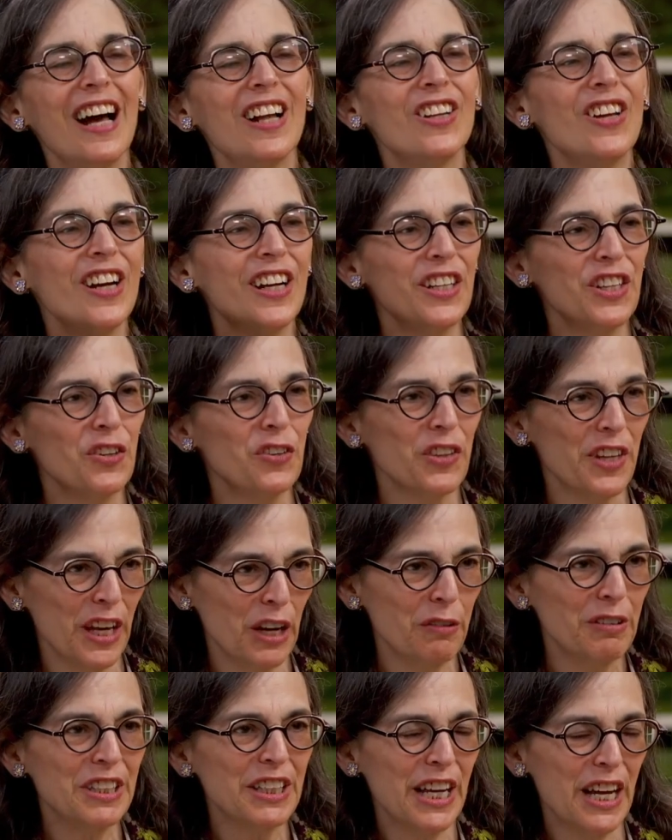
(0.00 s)
long do you think
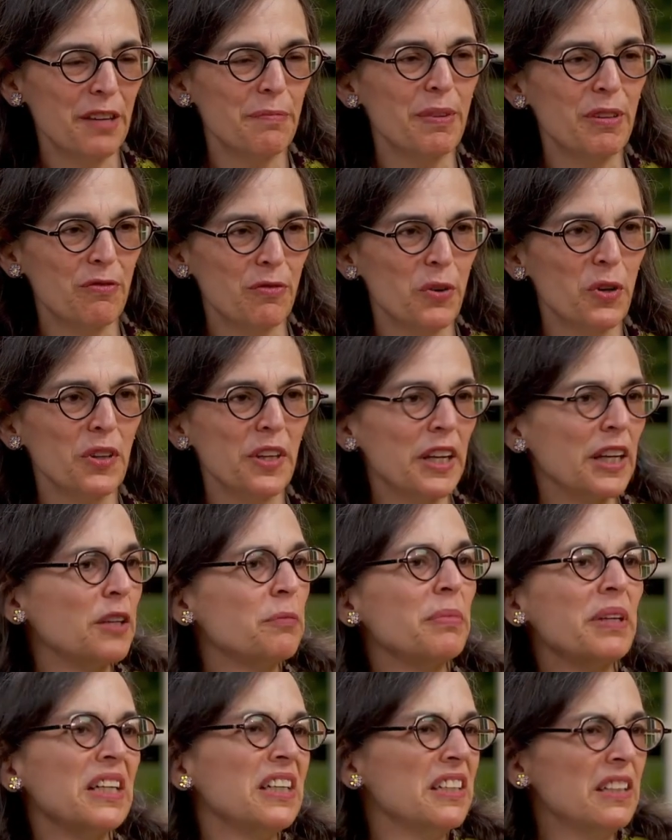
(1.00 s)
it would take before they could
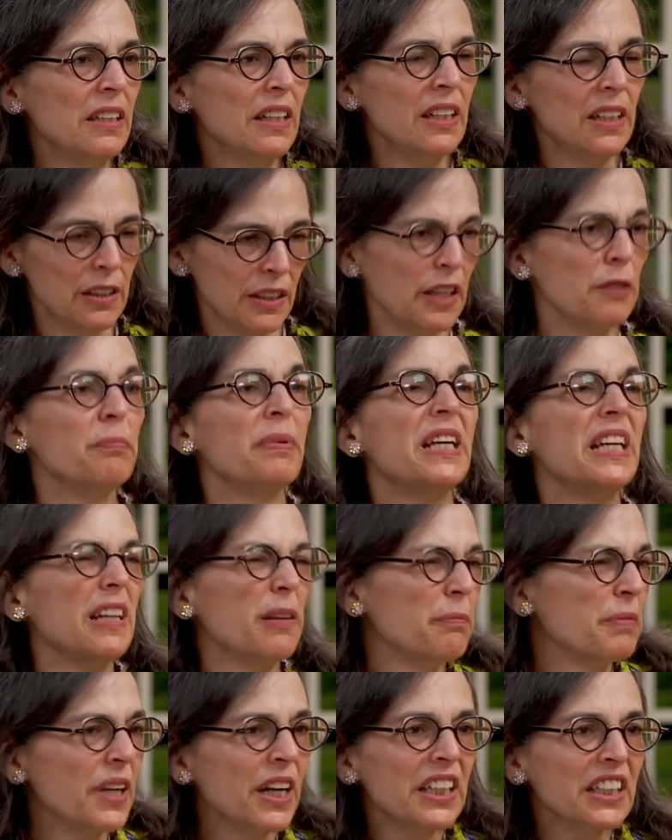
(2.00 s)
be they'd be
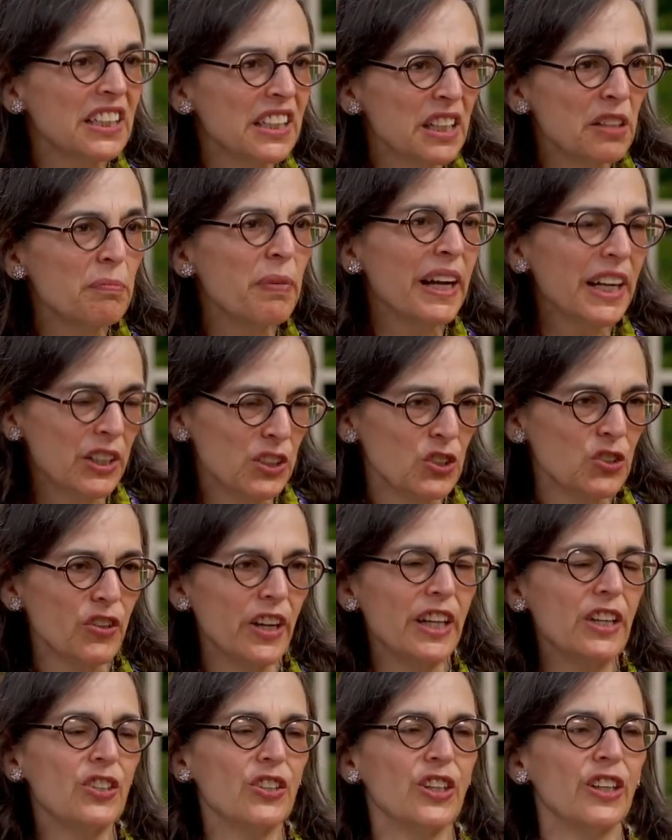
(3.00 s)
abducted by a
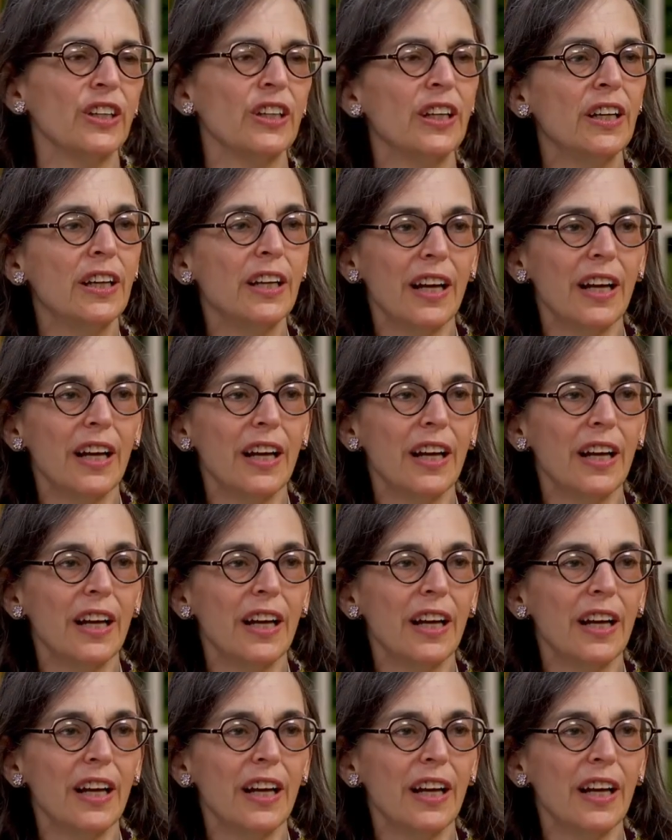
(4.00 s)
stranger?